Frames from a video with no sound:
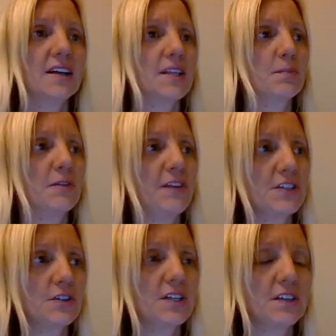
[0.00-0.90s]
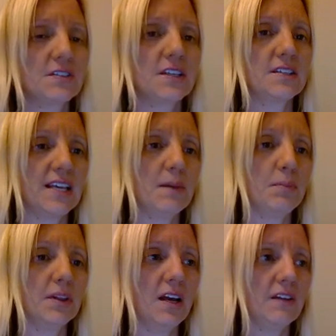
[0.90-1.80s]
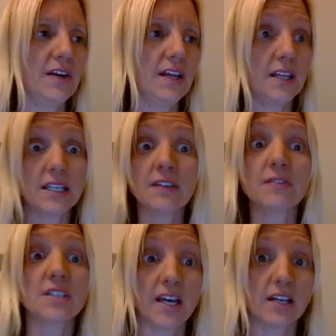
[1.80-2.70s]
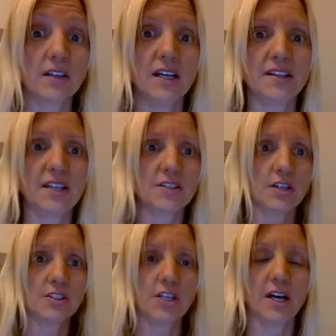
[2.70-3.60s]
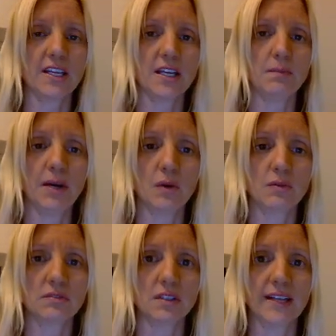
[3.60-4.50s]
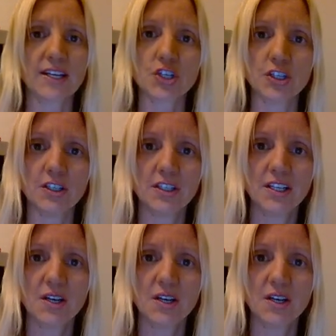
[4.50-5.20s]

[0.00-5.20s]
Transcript: the professor gives an example of, and then give the title, and then start talking about the lecture